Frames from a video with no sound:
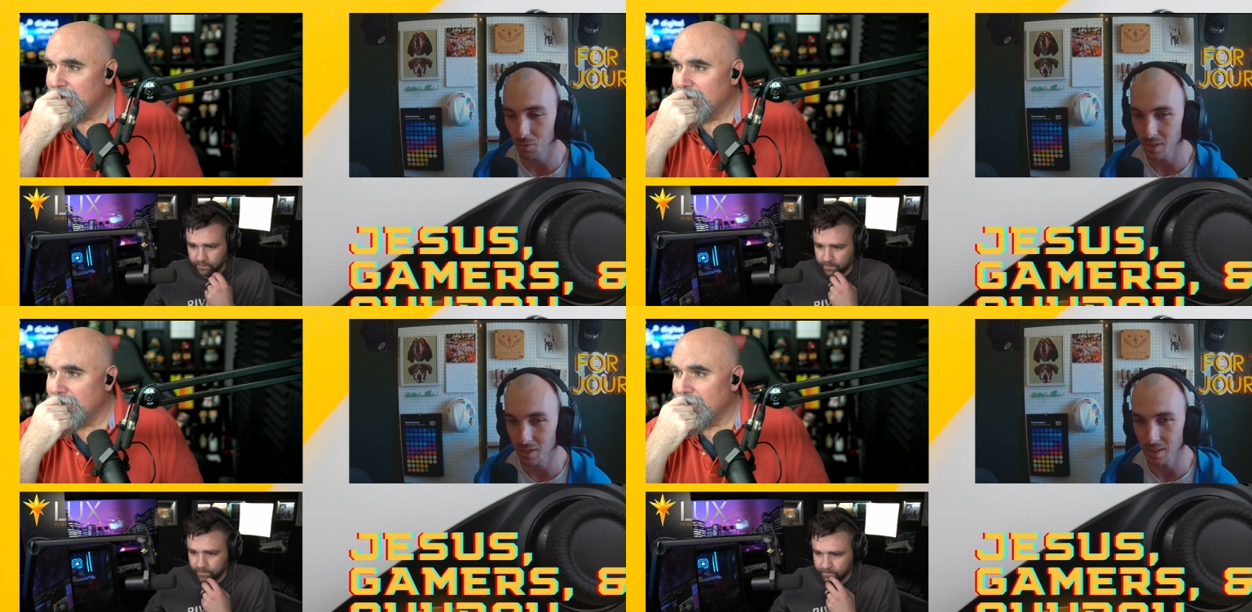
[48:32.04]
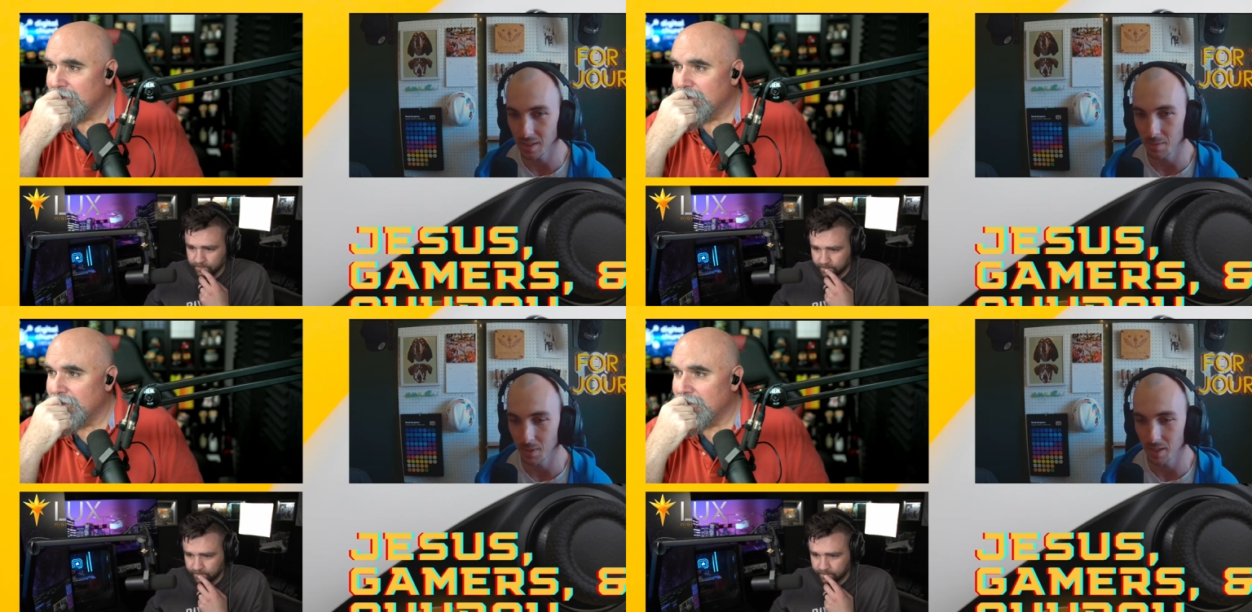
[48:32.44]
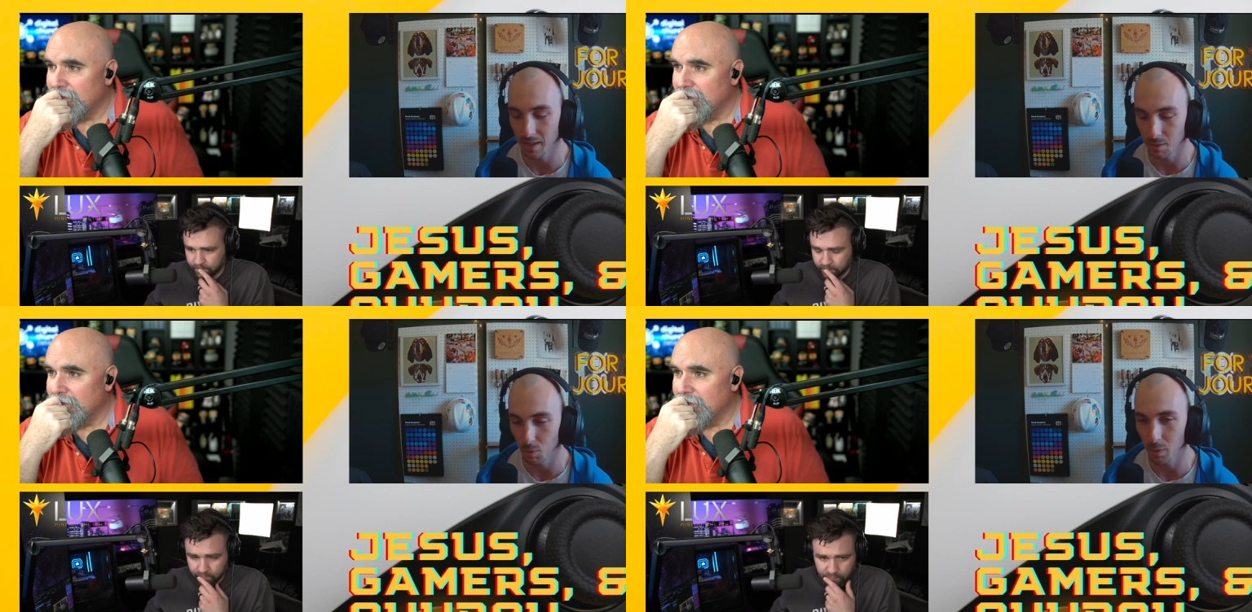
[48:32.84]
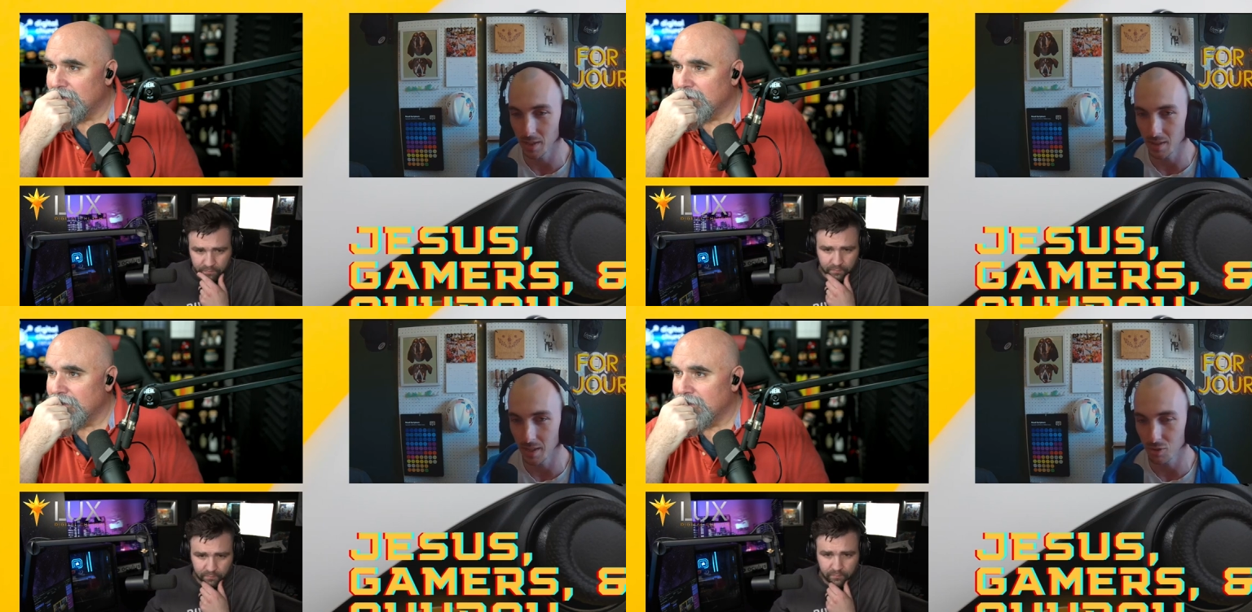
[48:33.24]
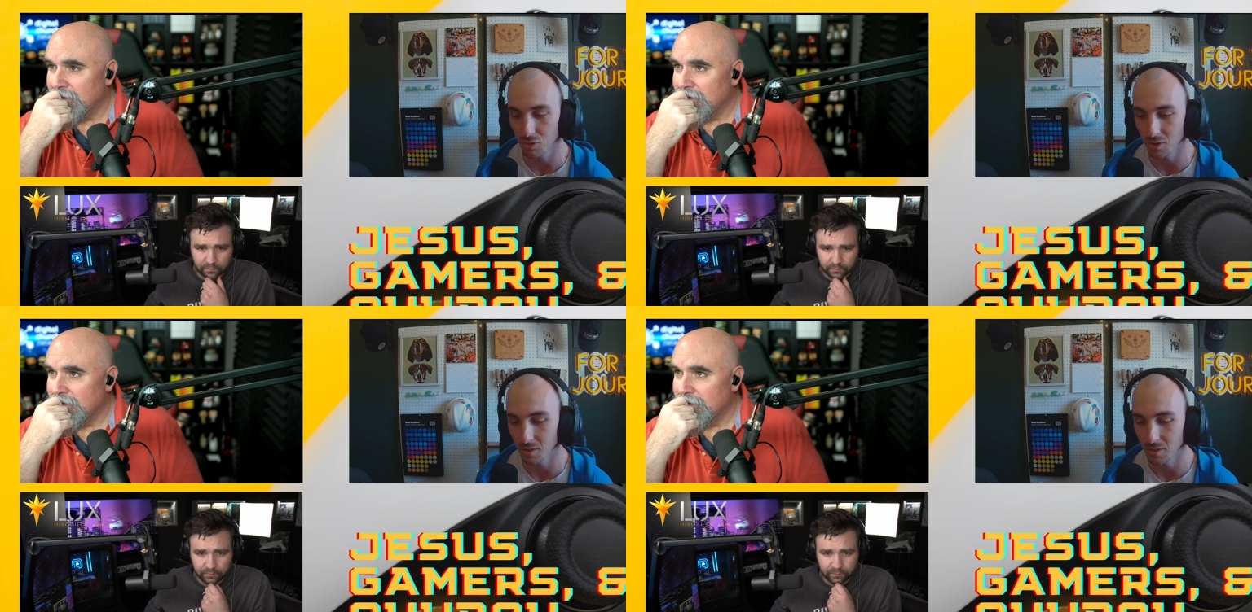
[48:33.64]
Speaker 1: helpful to see some of the tangible ways that
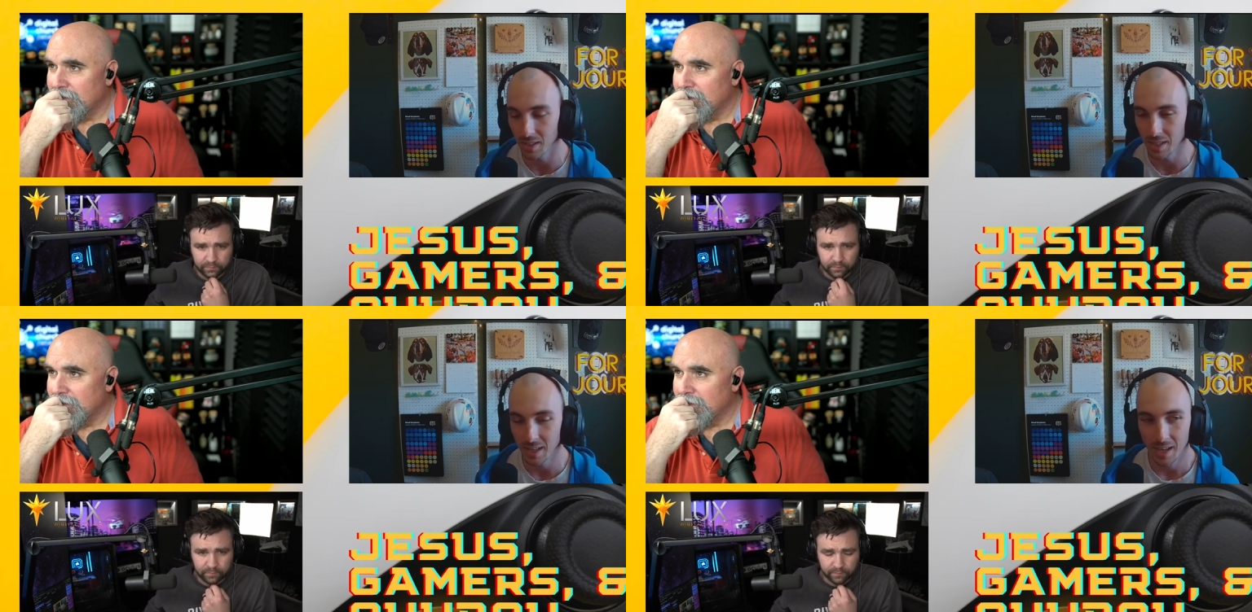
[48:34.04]
that's true.